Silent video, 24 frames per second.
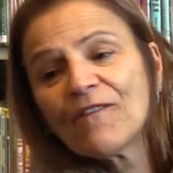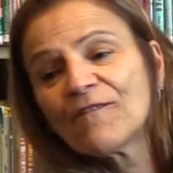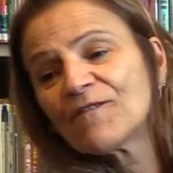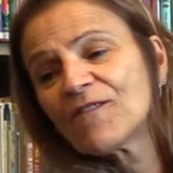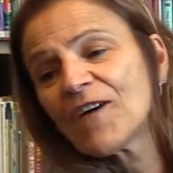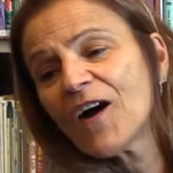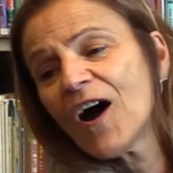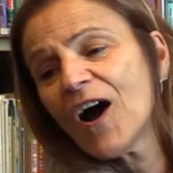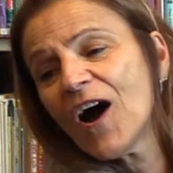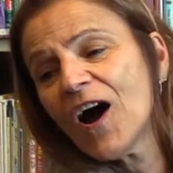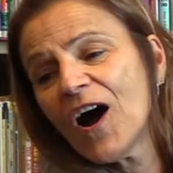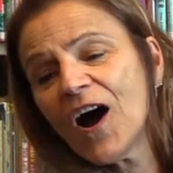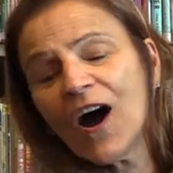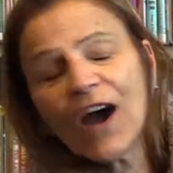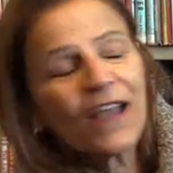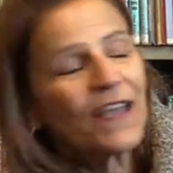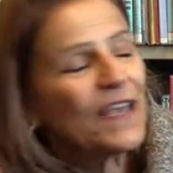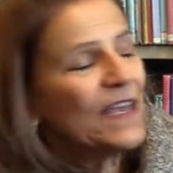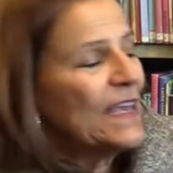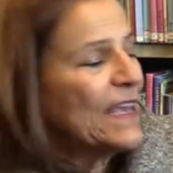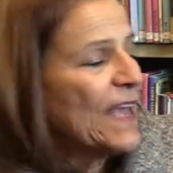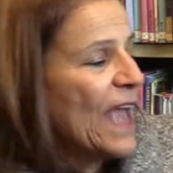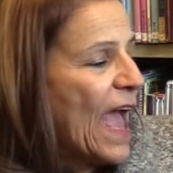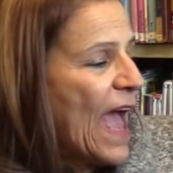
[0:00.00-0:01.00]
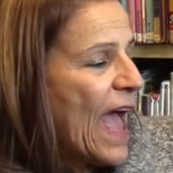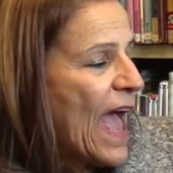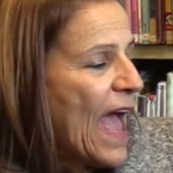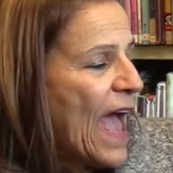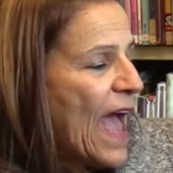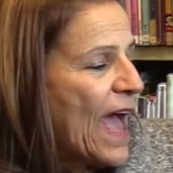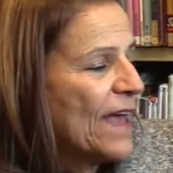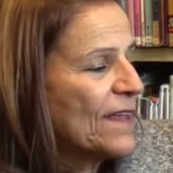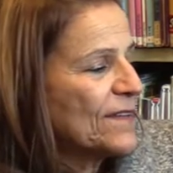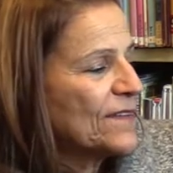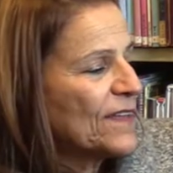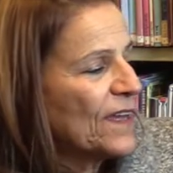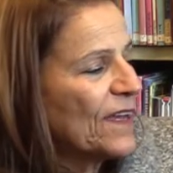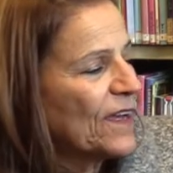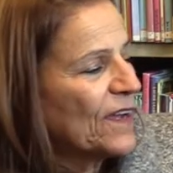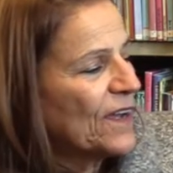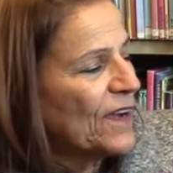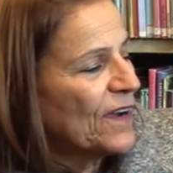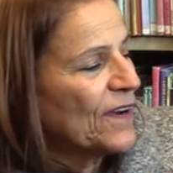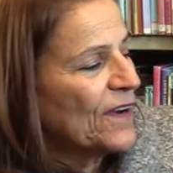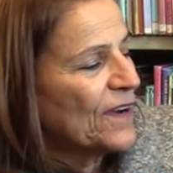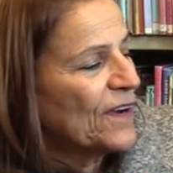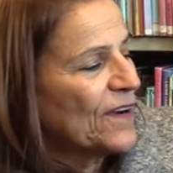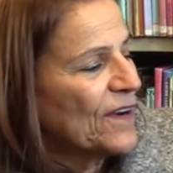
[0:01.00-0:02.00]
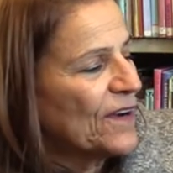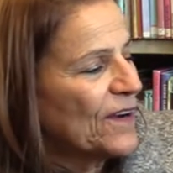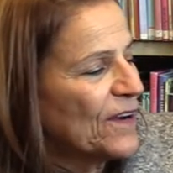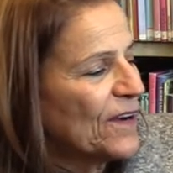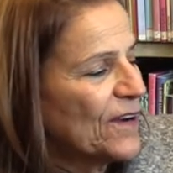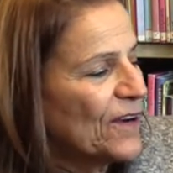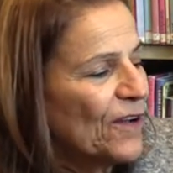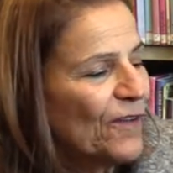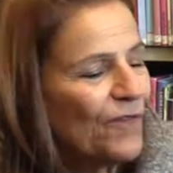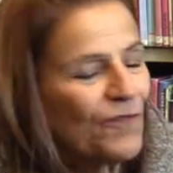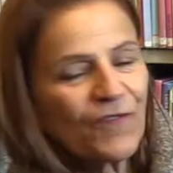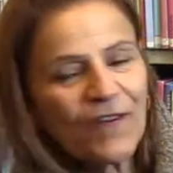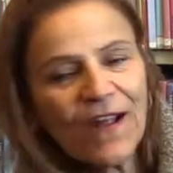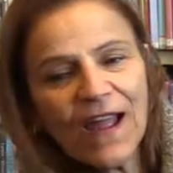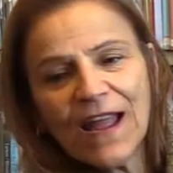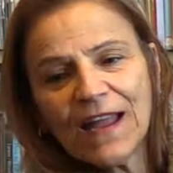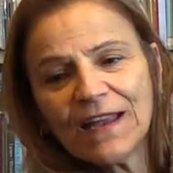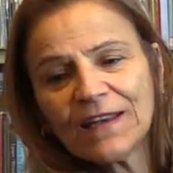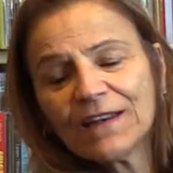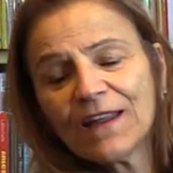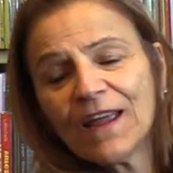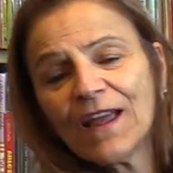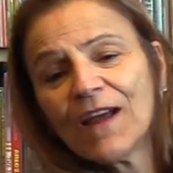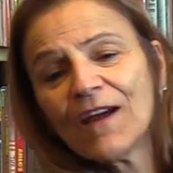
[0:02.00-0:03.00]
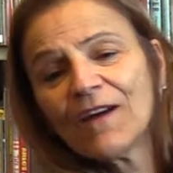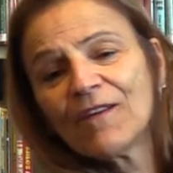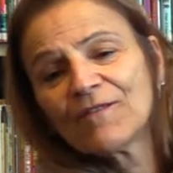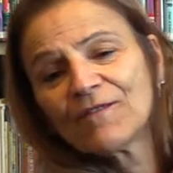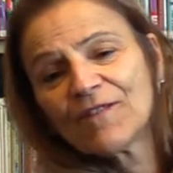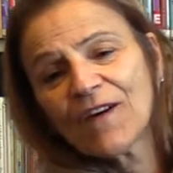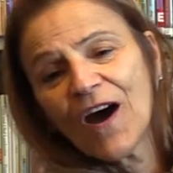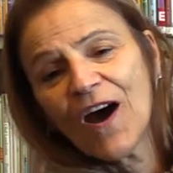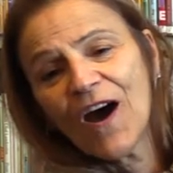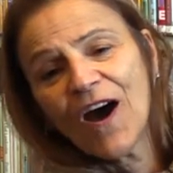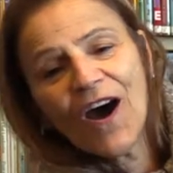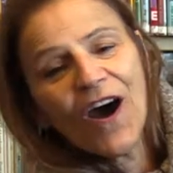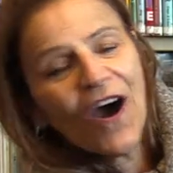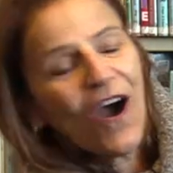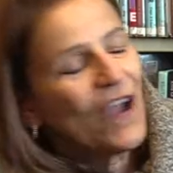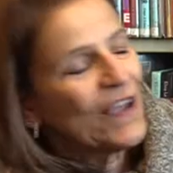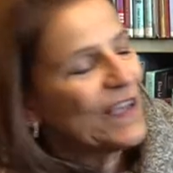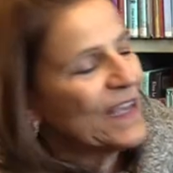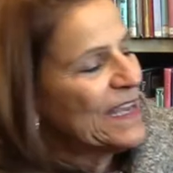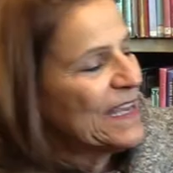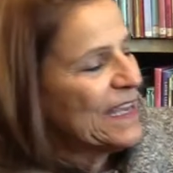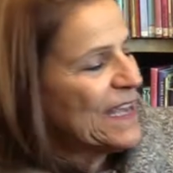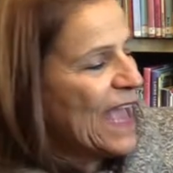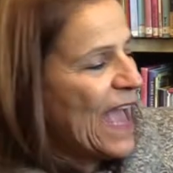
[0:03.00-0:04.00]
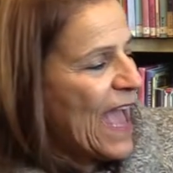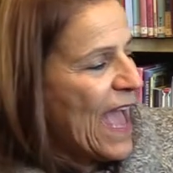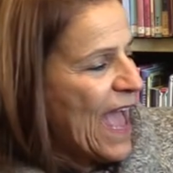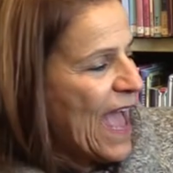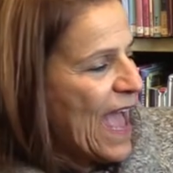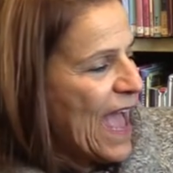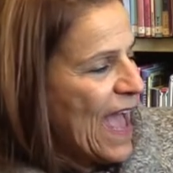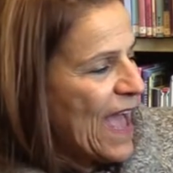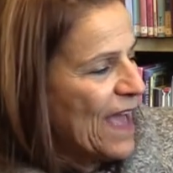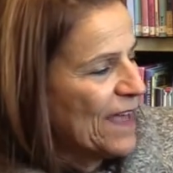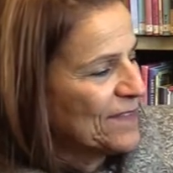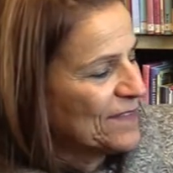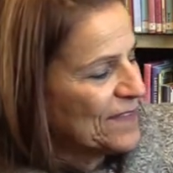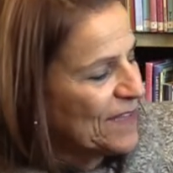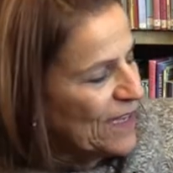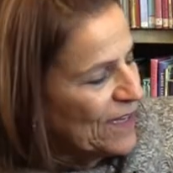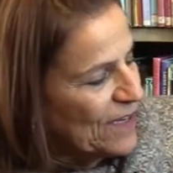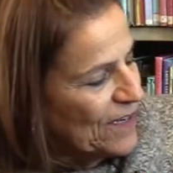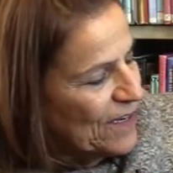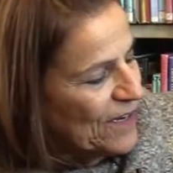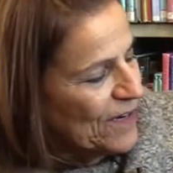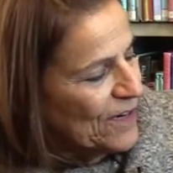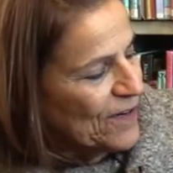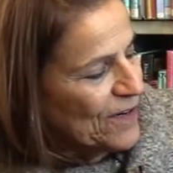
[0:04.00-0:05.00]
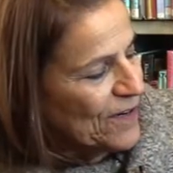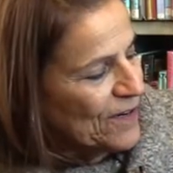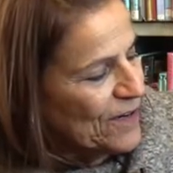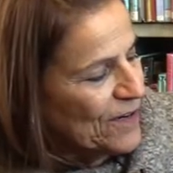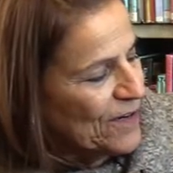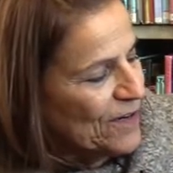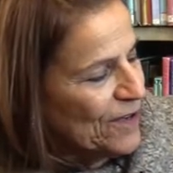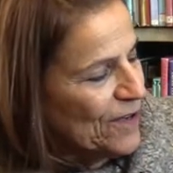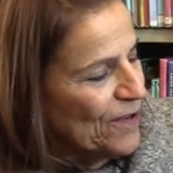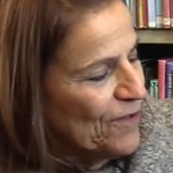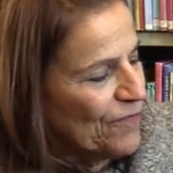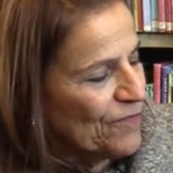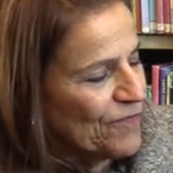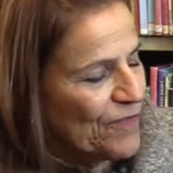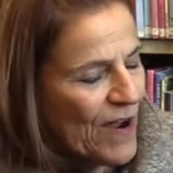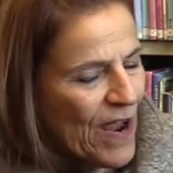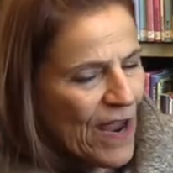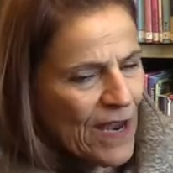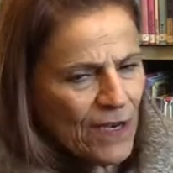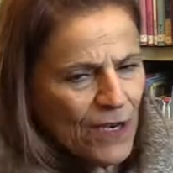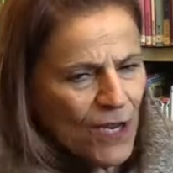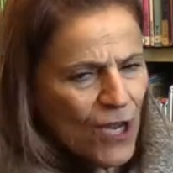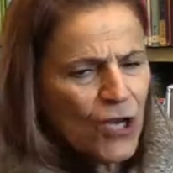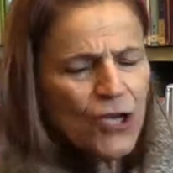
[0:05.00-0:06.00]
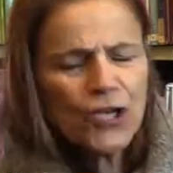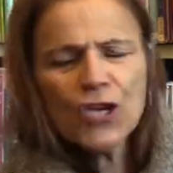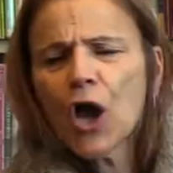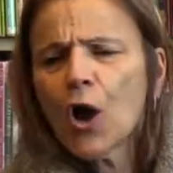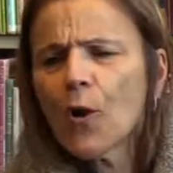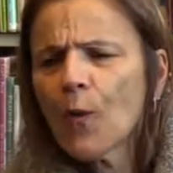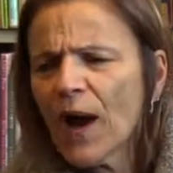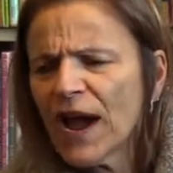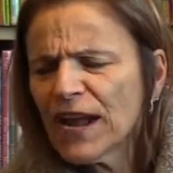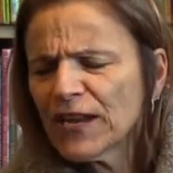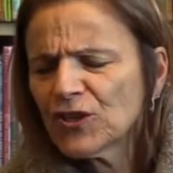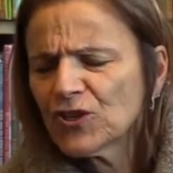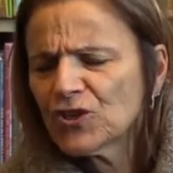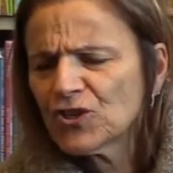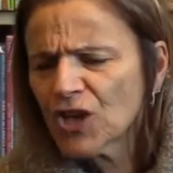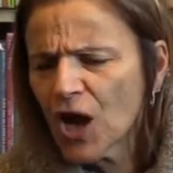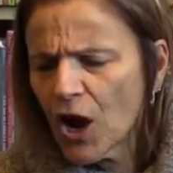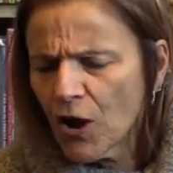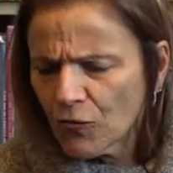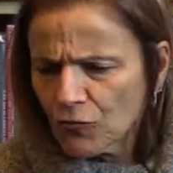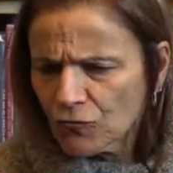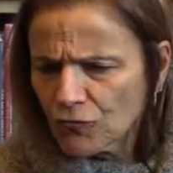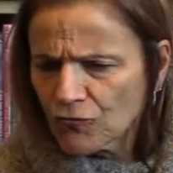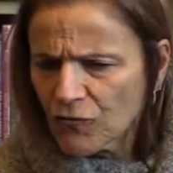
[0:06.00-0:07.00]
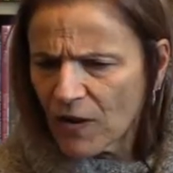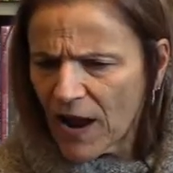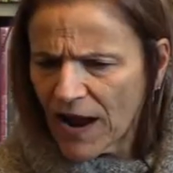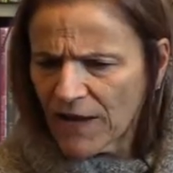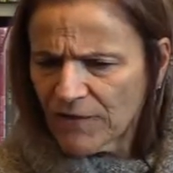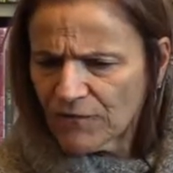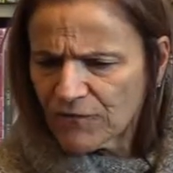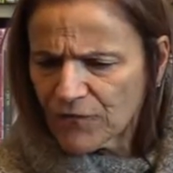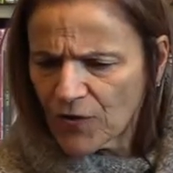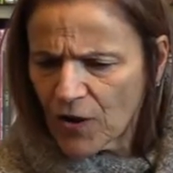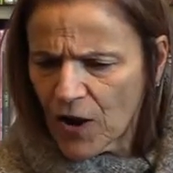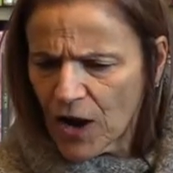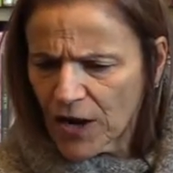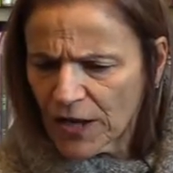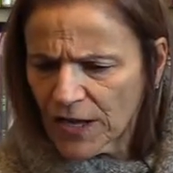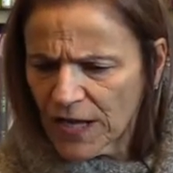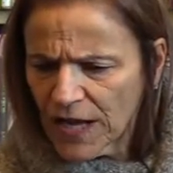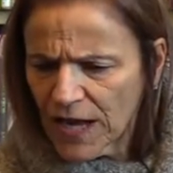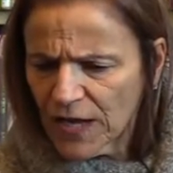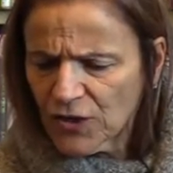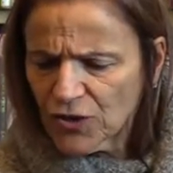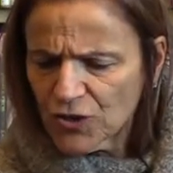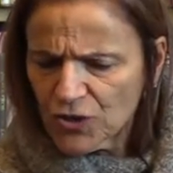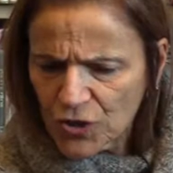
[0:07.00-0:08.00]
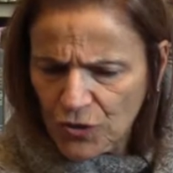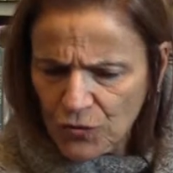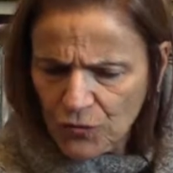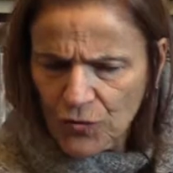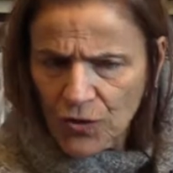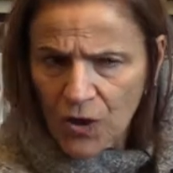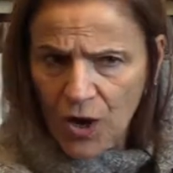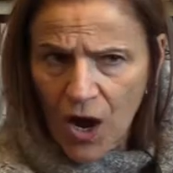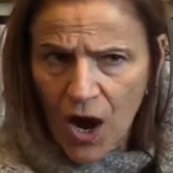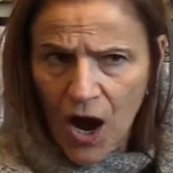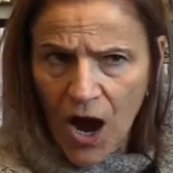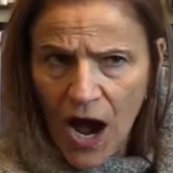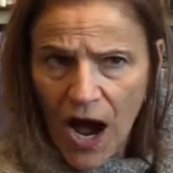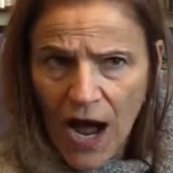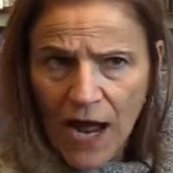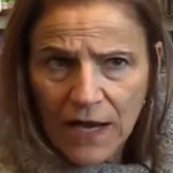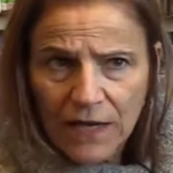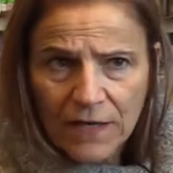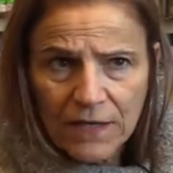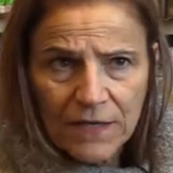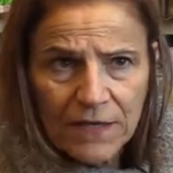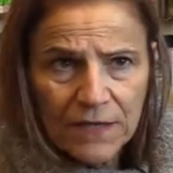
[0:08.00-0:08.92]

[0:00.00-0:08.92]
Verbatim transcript: Froggy has a girlfriend. Froggy has a girlfriend. No, I don't, cried Froggy. I do not.